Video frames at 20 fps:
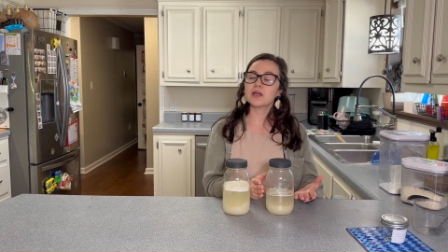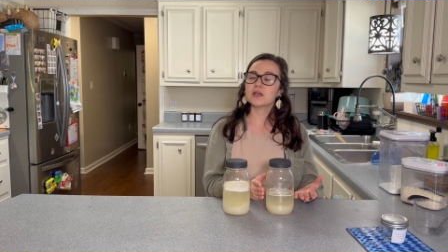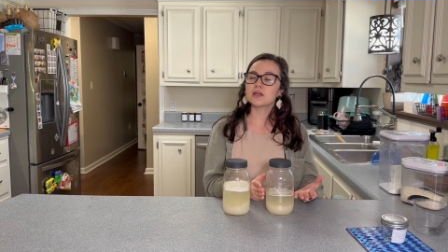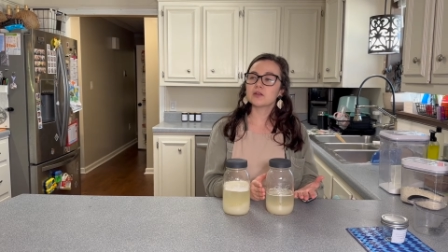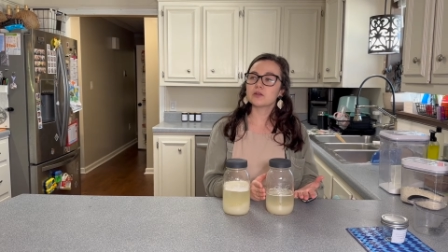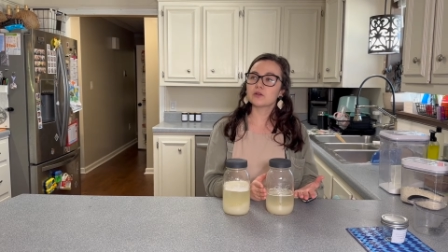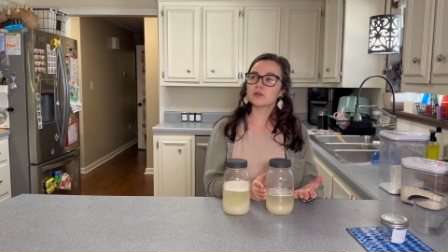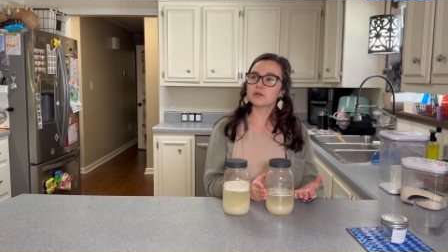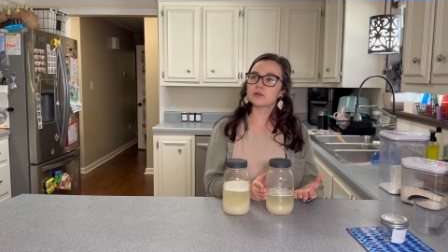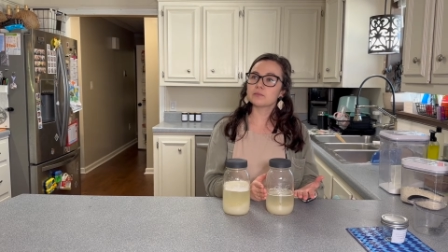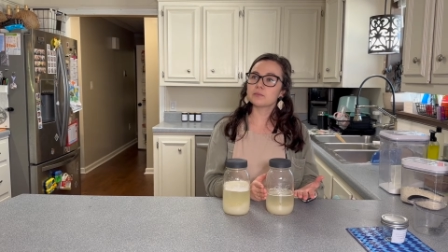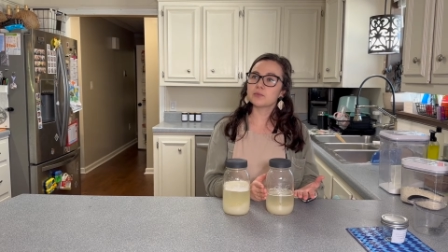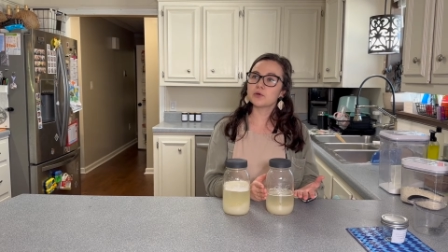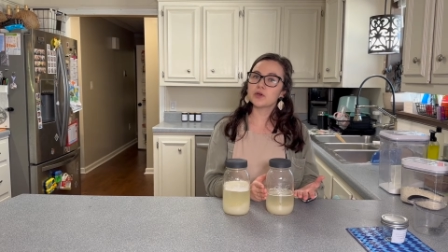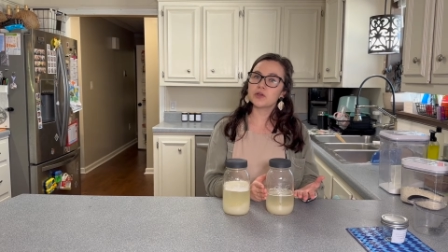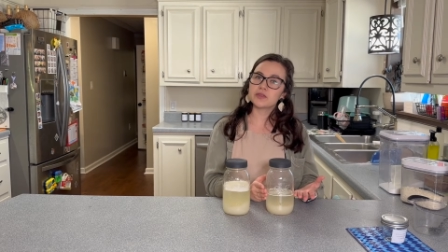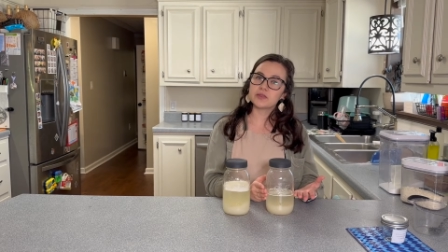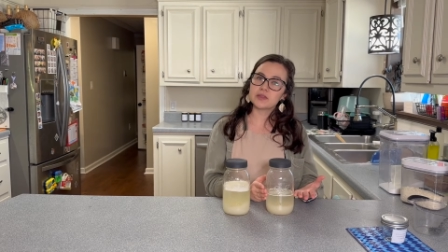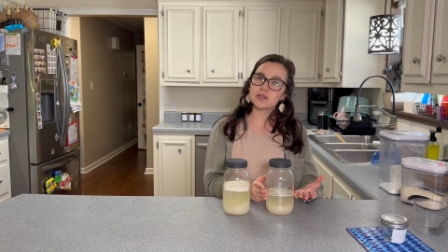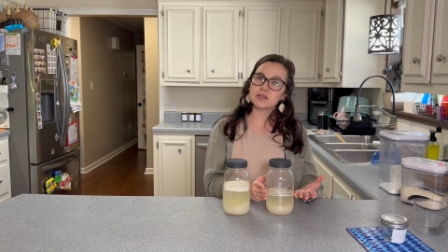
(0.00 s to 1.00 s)
You're going to
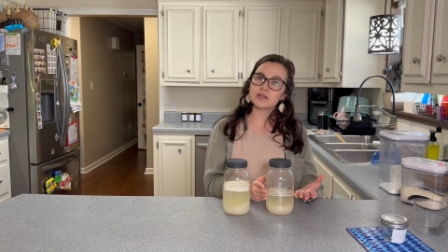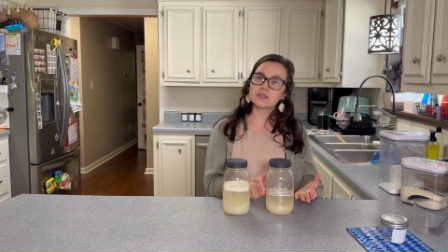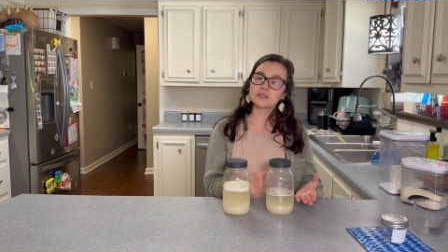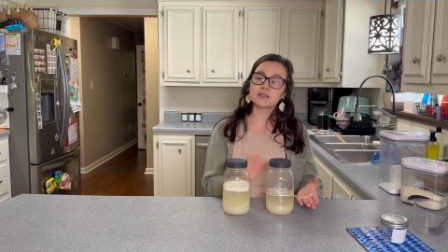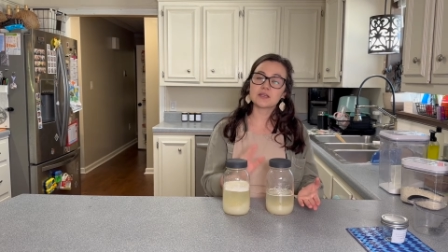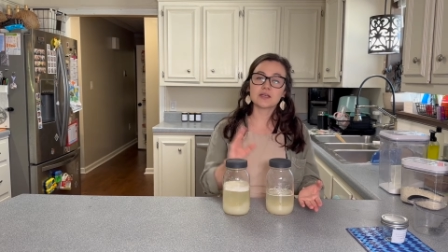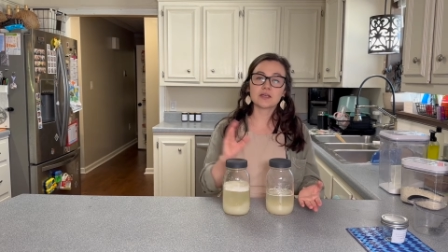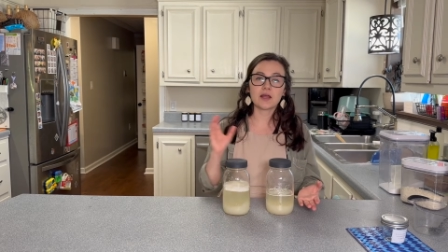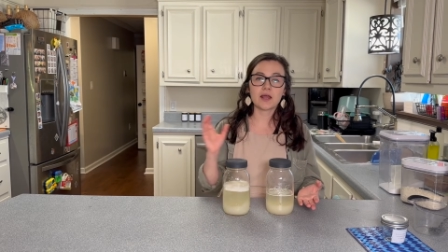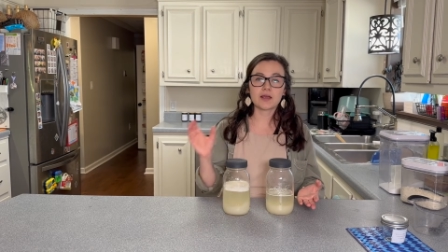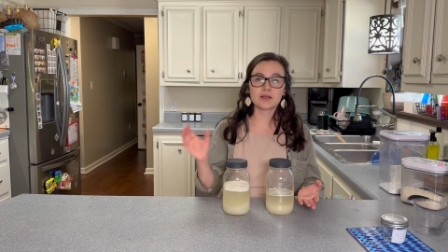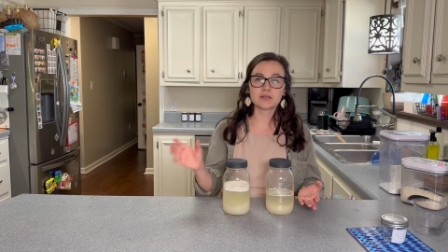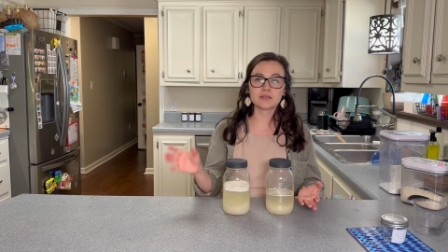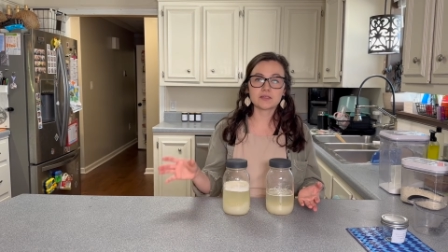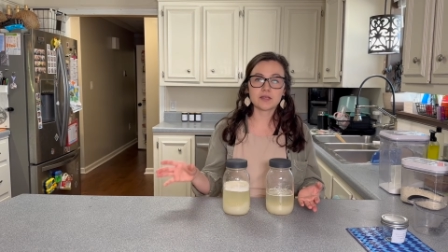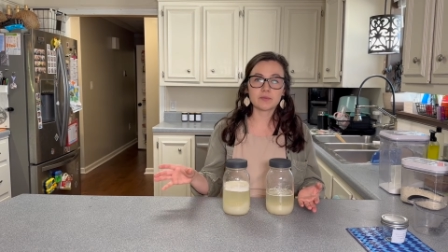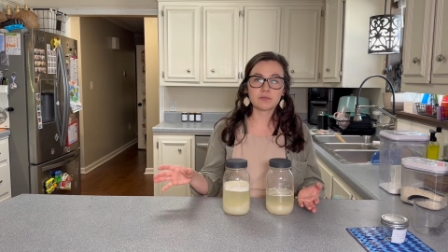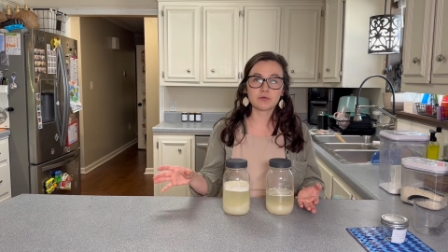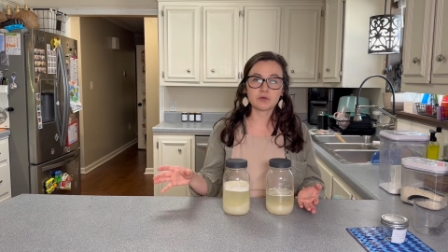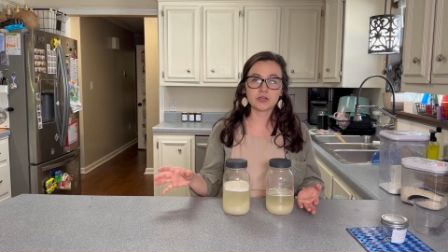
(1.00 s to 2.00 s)
put this in a
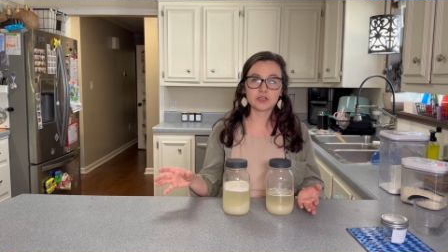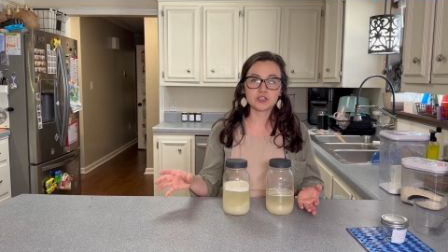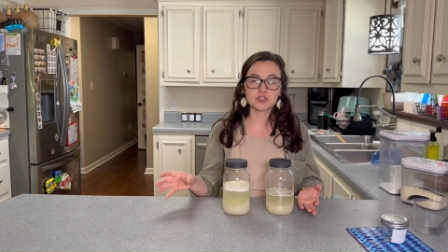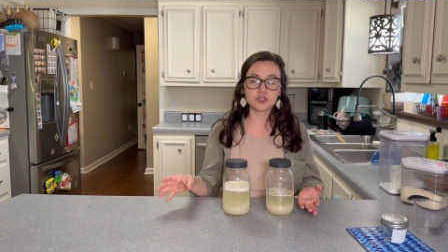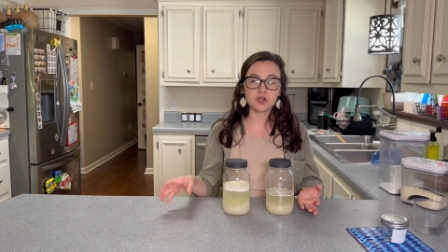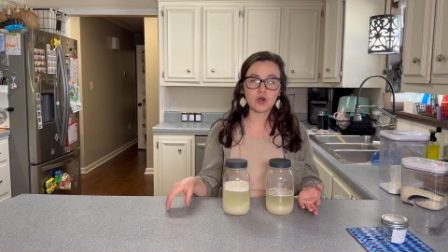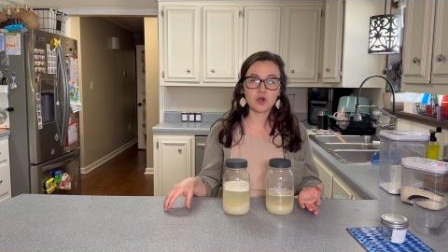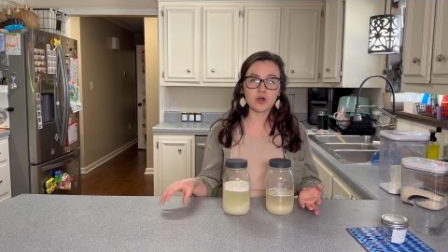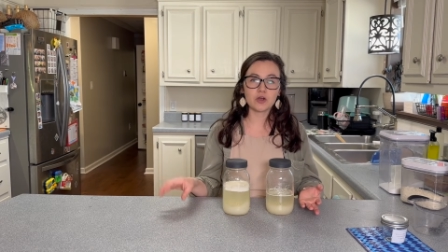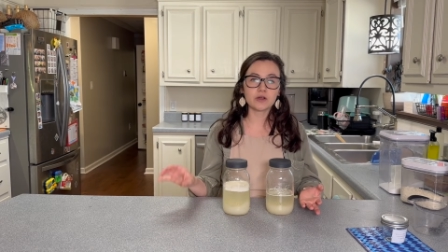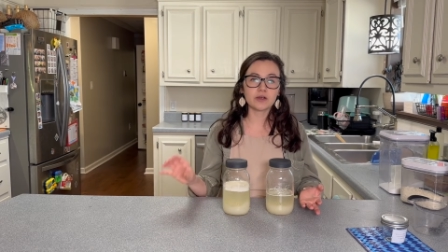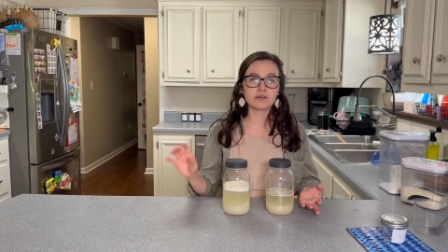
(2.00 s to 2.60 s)
separate jar.